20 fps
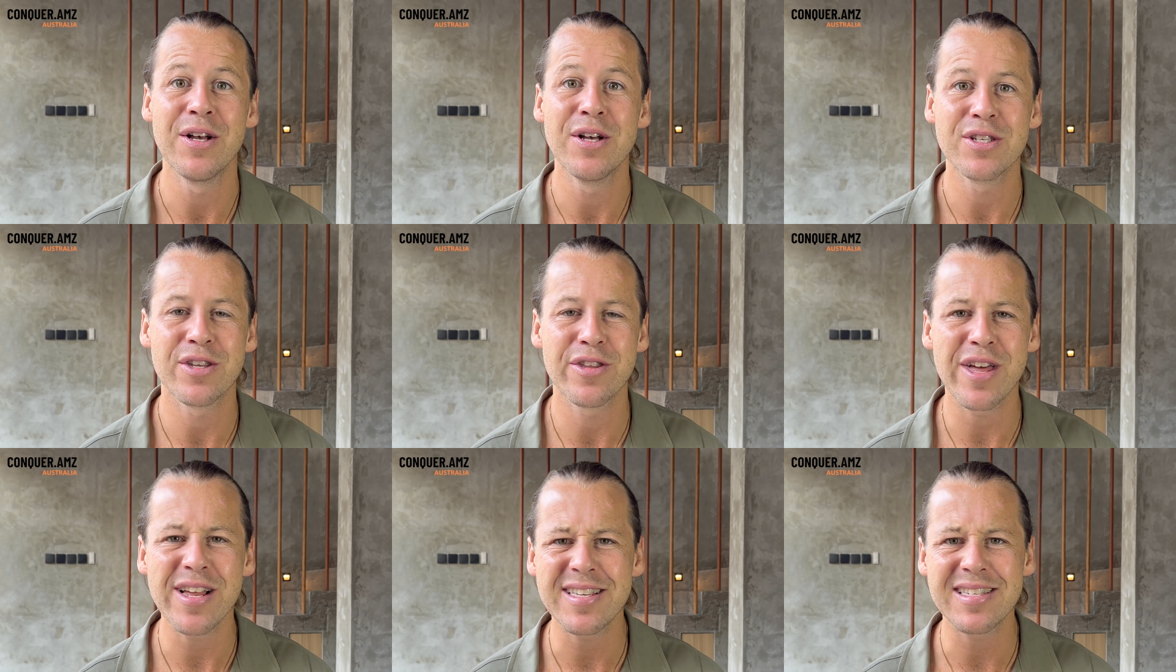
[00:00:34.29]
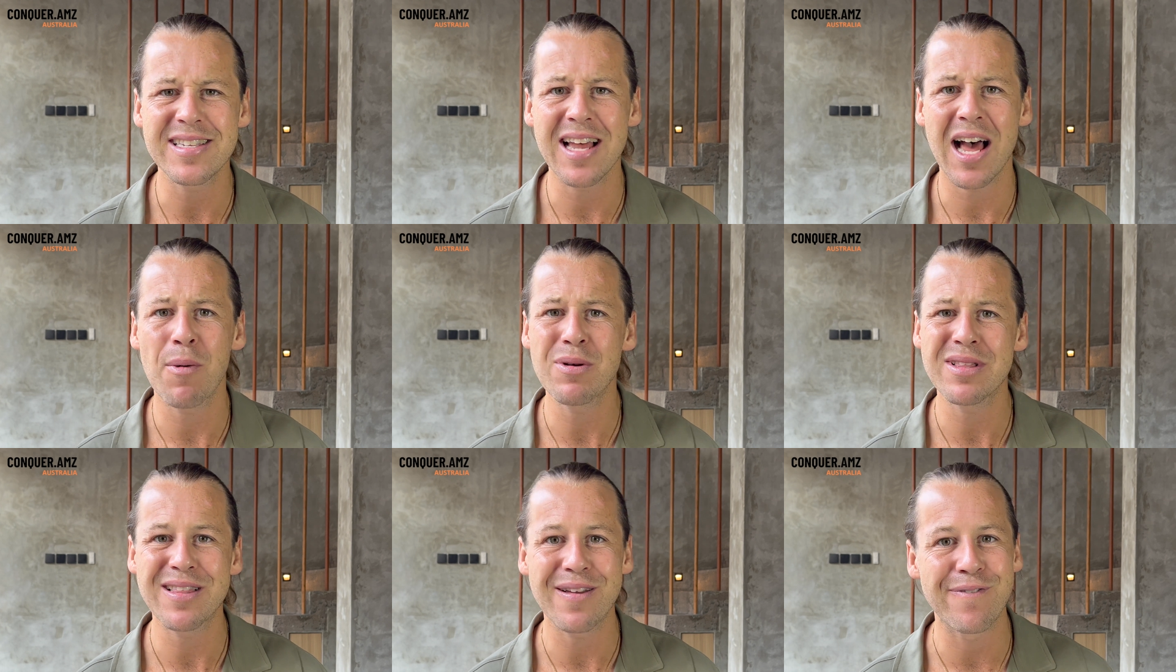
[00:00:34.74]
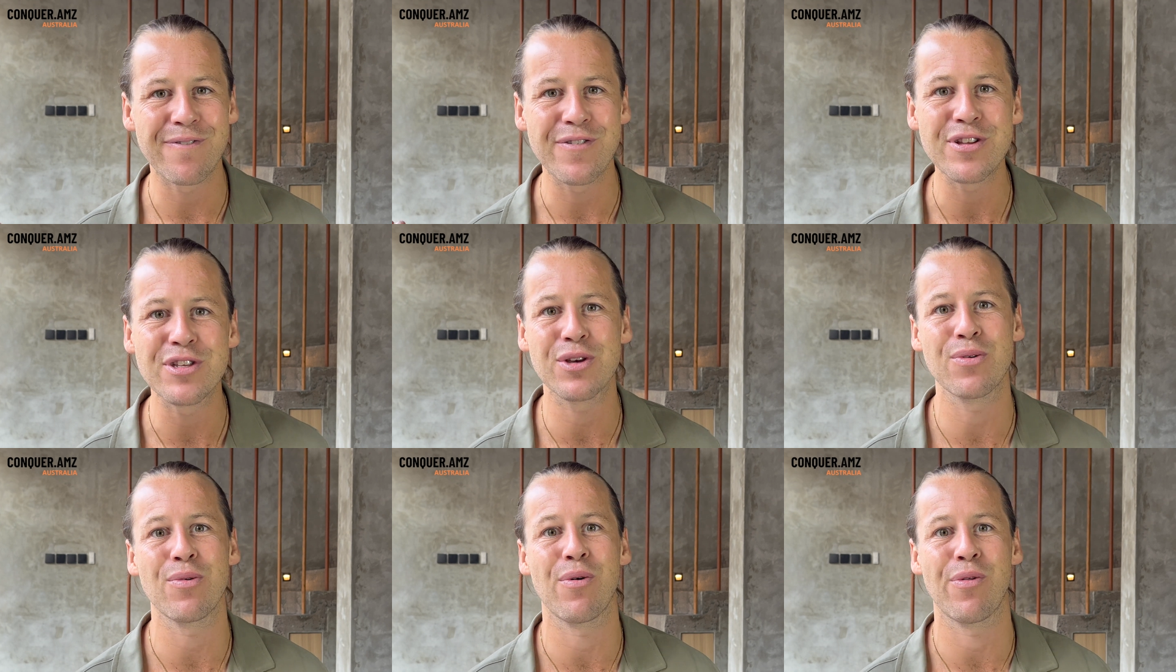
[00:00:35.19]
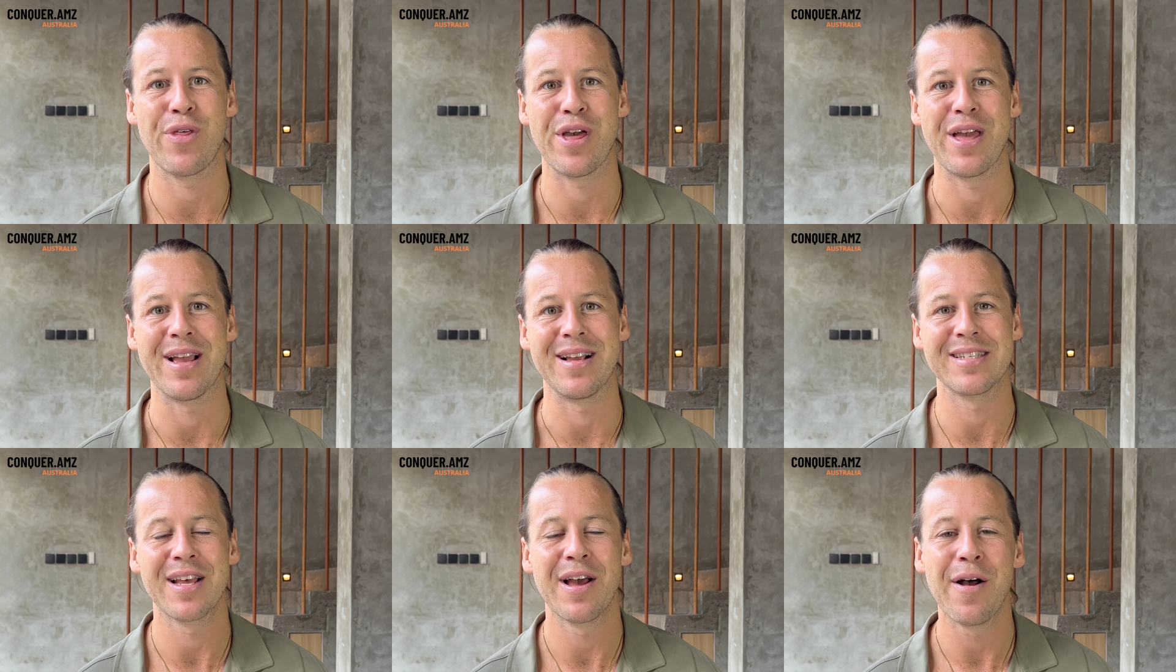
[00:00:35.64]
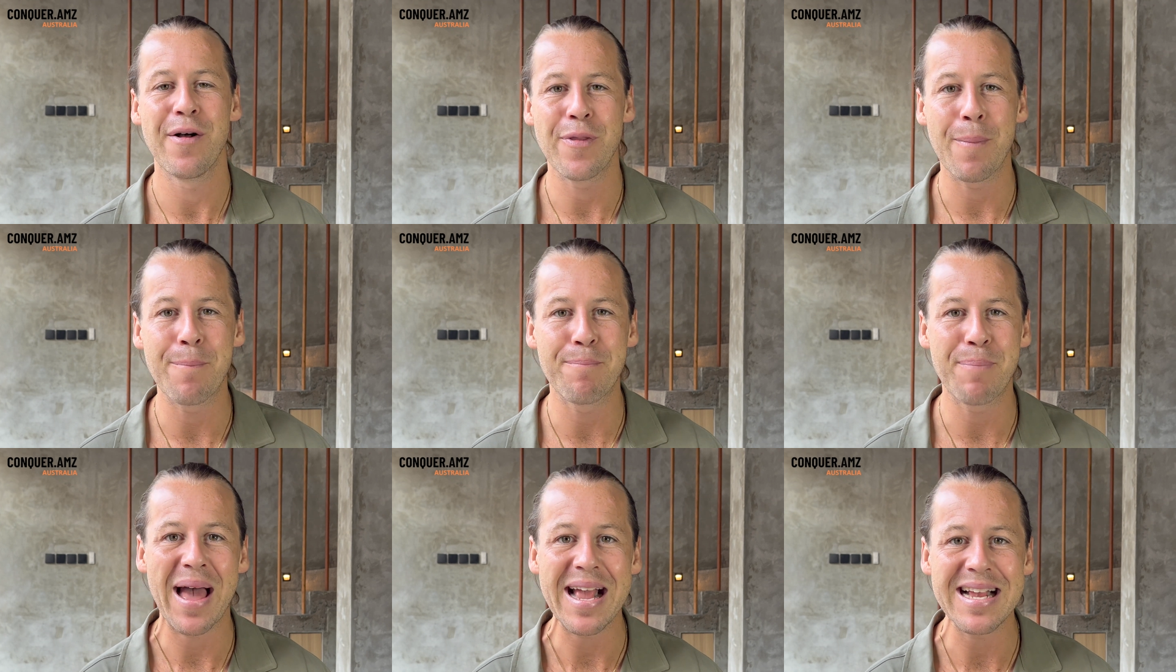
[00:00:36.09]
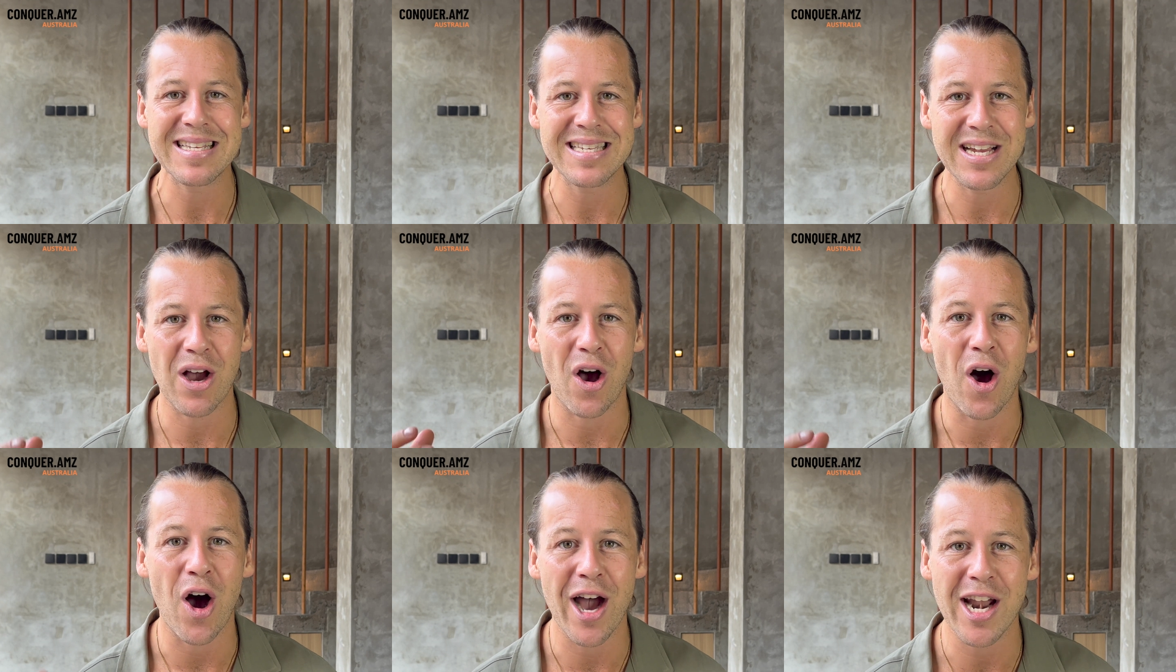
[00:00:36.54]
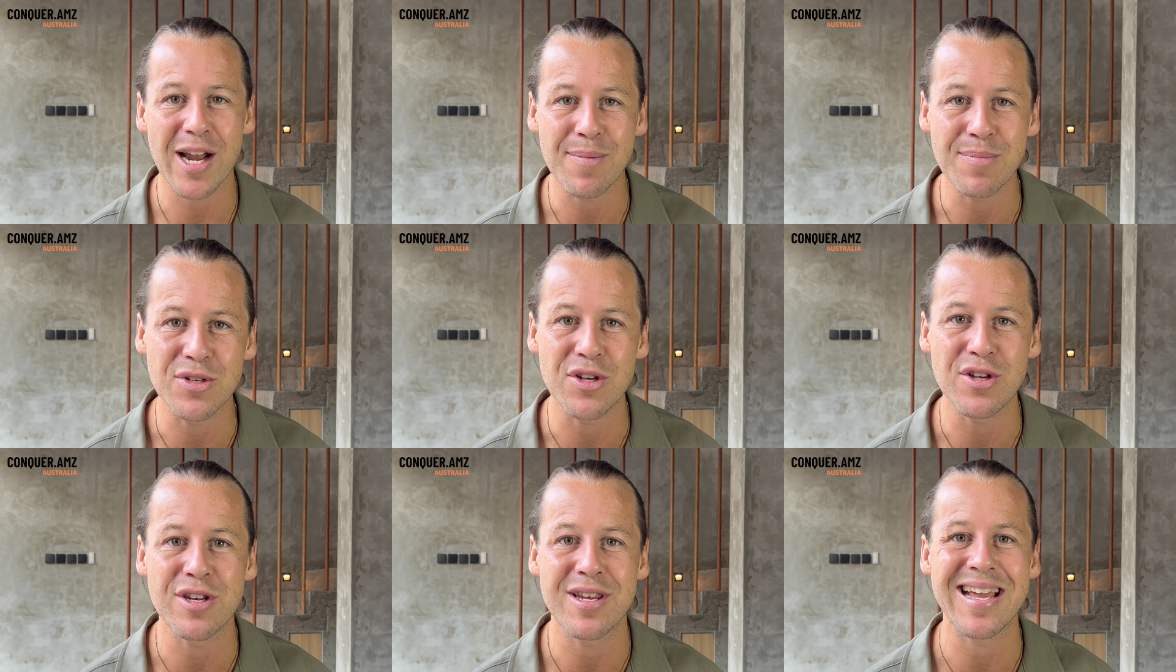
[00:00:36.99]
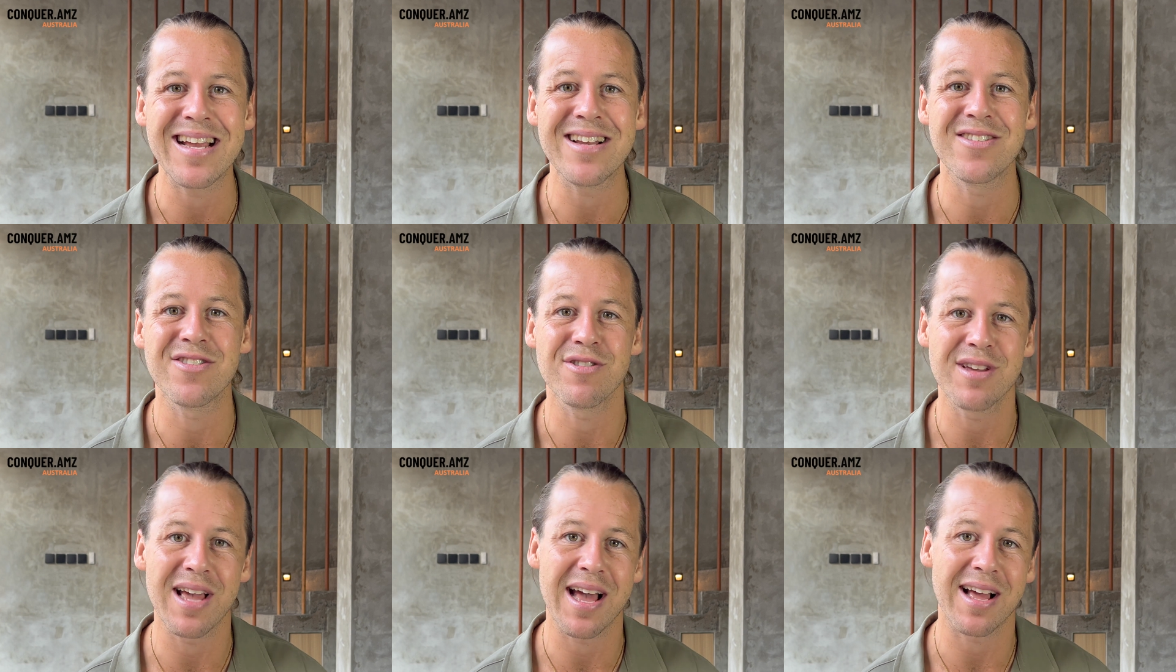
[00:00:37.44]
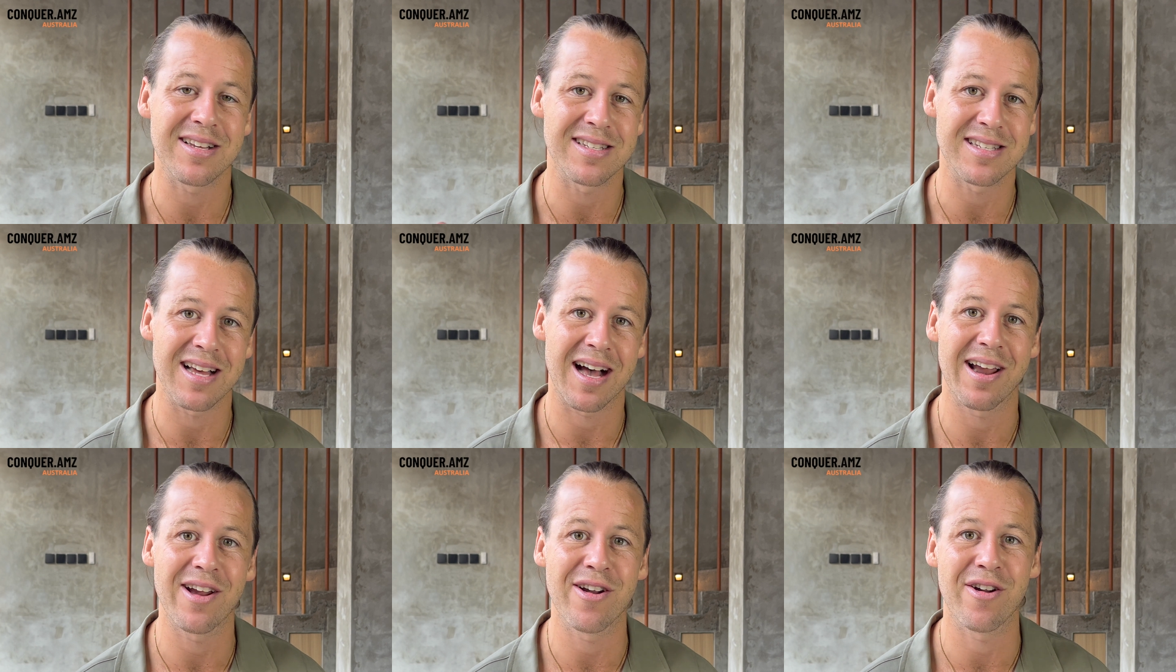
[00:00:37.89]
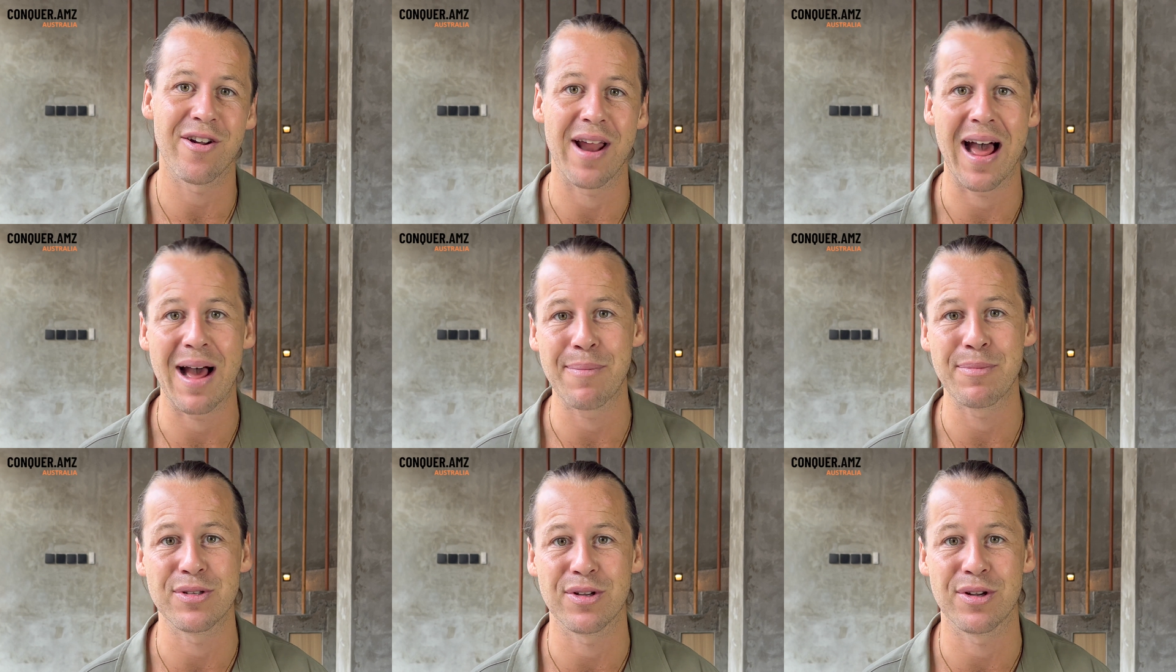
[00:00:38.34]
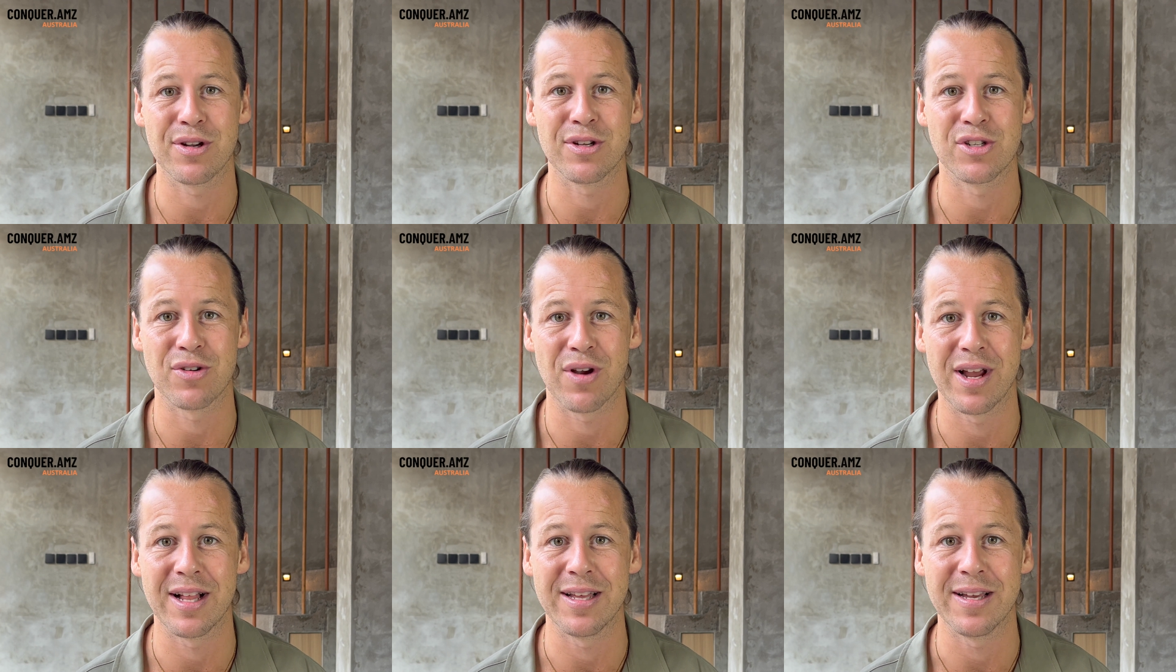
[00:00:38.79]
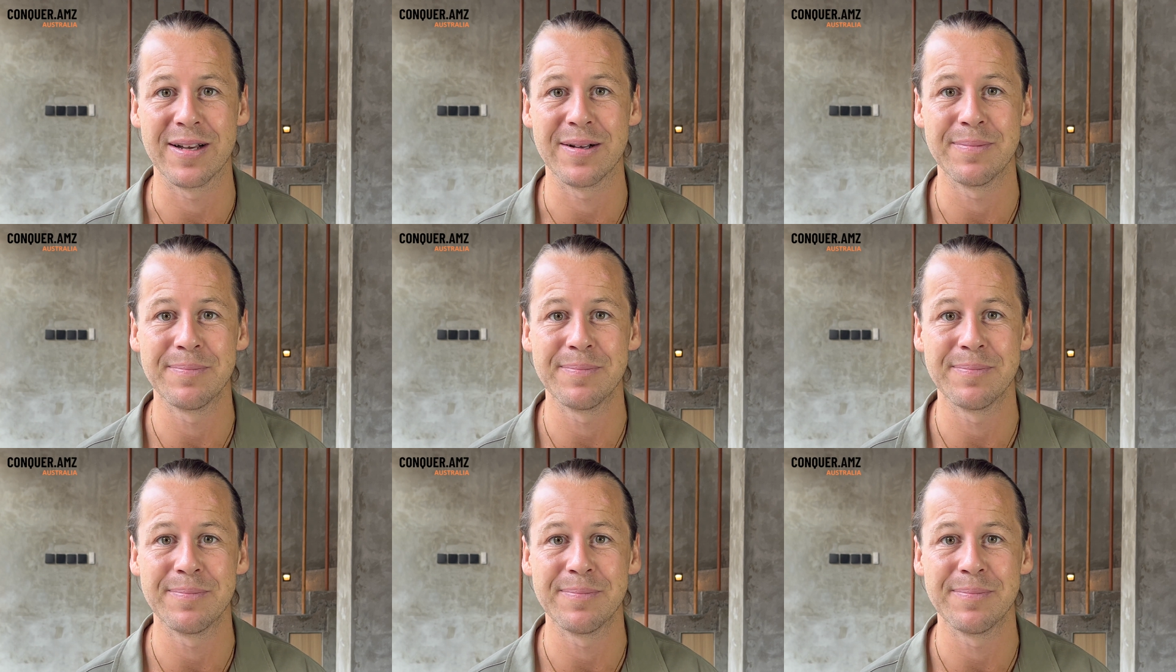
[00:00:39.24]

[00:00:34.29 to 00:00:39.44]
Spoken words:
So let's start with the physical things, the basic items you need to get started on Amazon Australia.